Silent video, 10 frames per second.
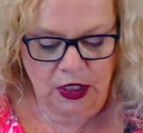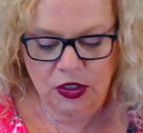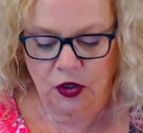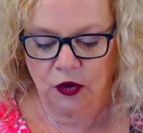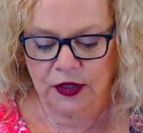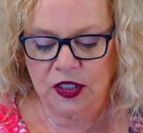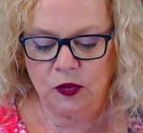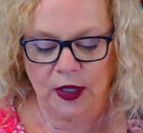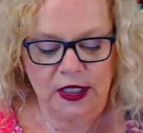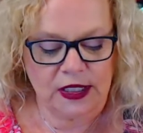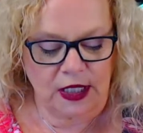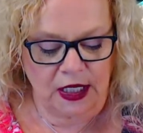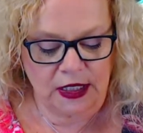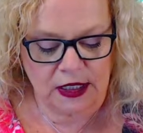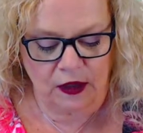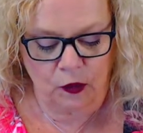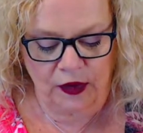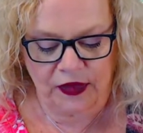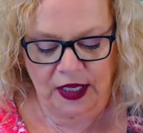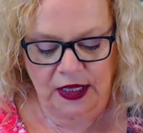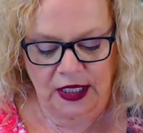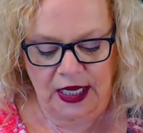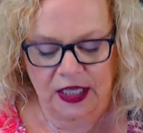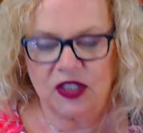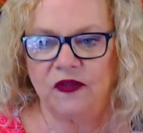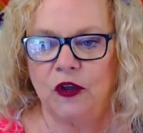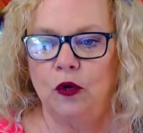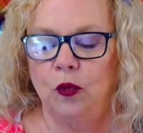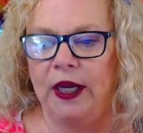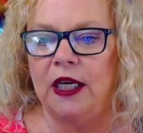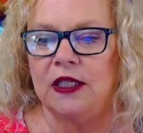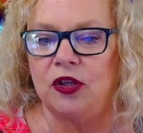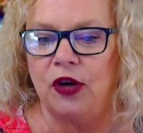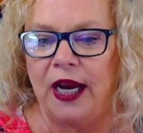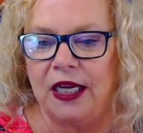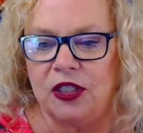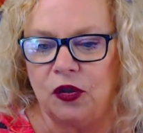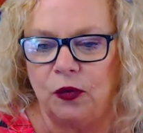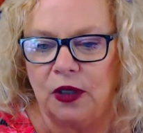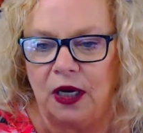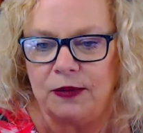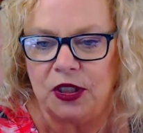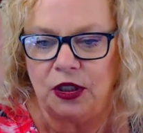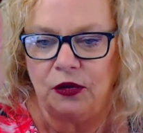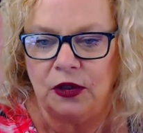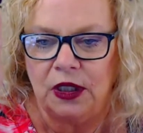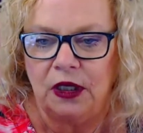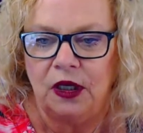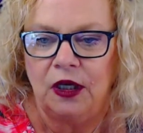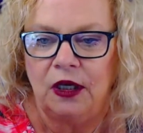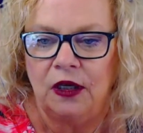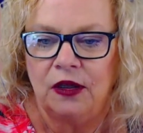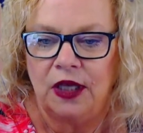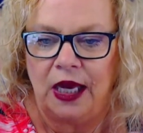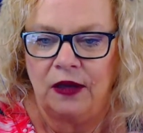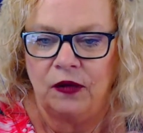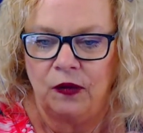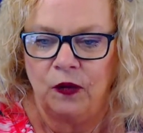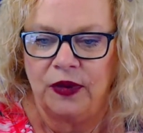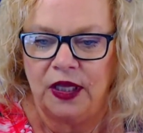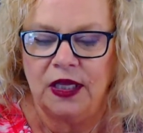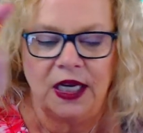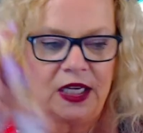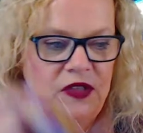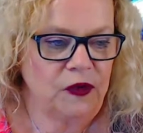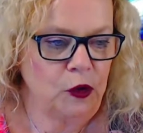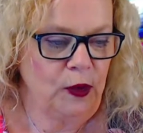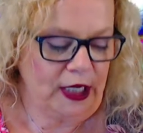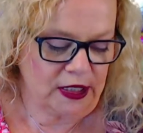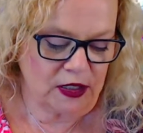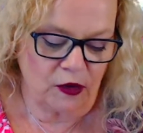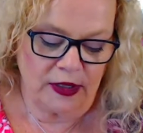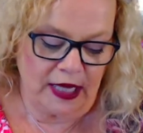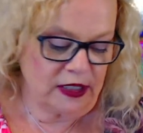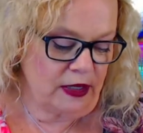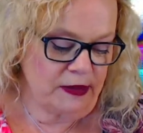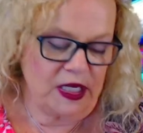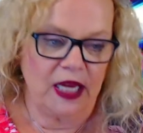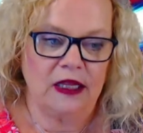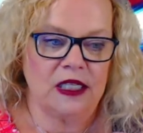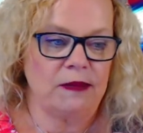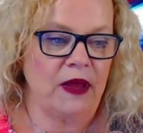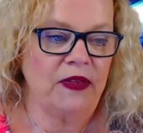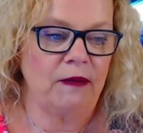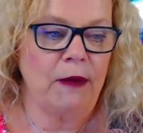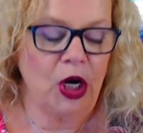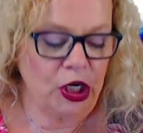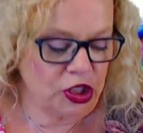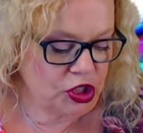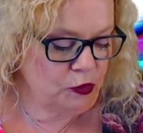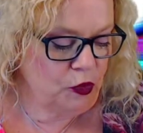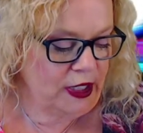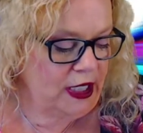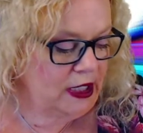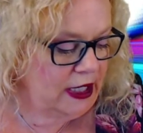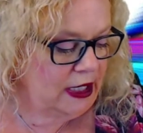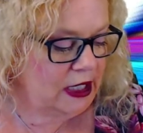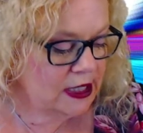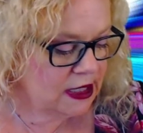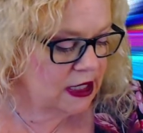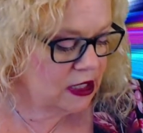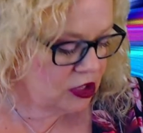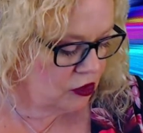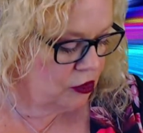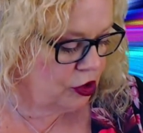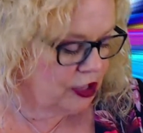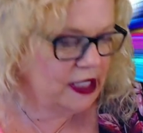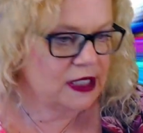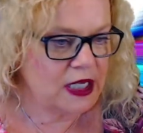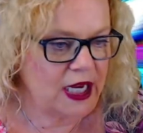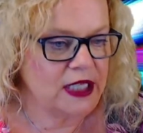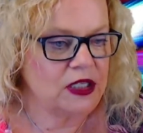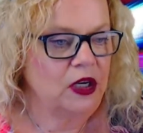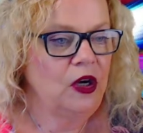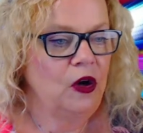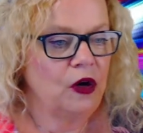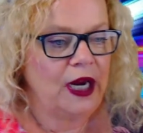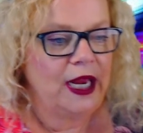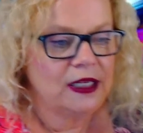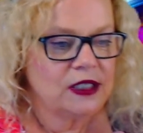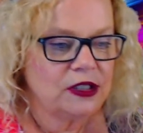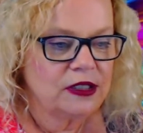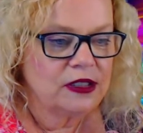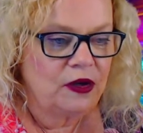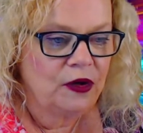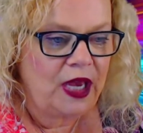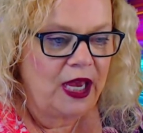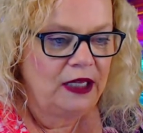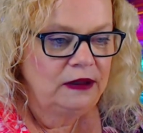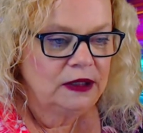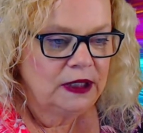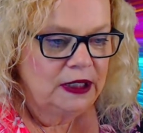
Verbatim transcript: So this one says within the next few weeks, your answer will come to you the, within the next few weeks. So that's what I'm saying. This month of March, really listen to your insights or answers, okay?